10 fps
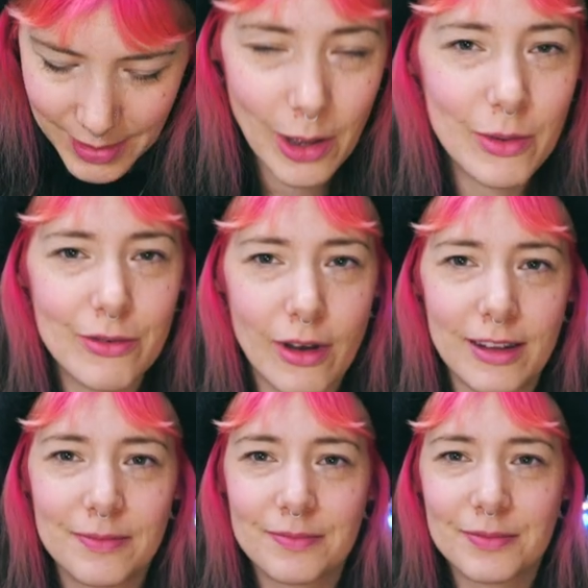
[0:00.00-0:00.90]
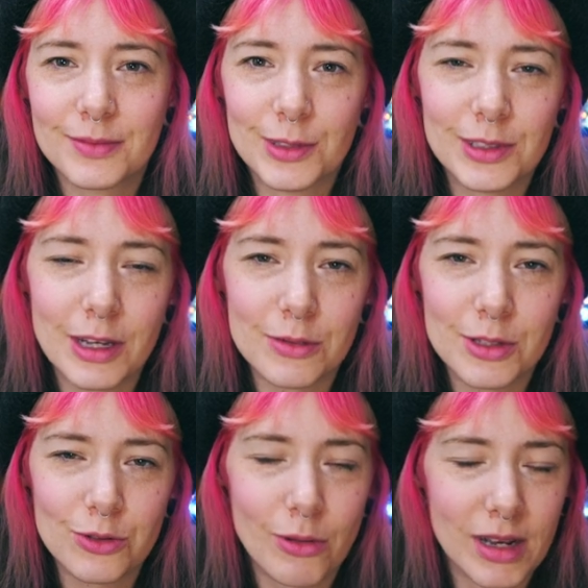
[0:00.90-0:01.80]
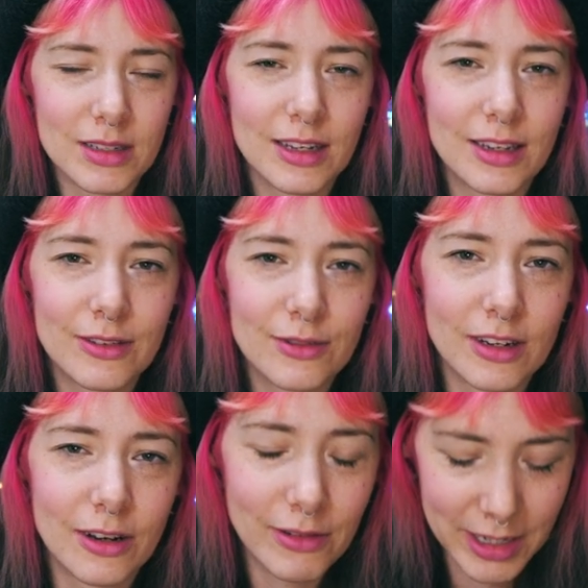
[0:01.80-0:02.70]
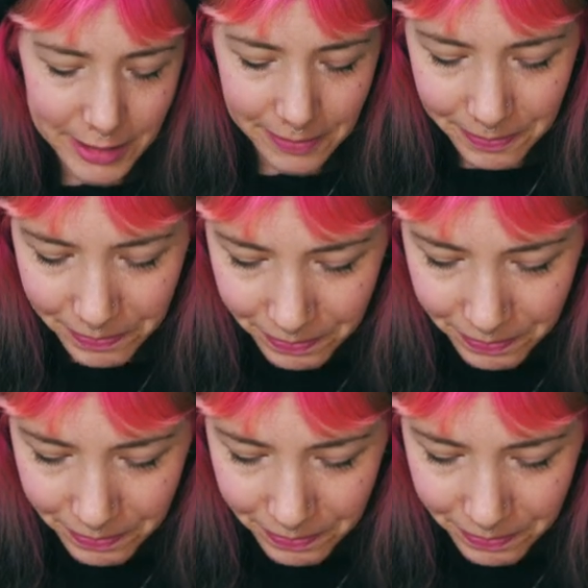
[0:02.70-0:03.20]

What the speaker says: no, we're fine. That was dramatic for no reason.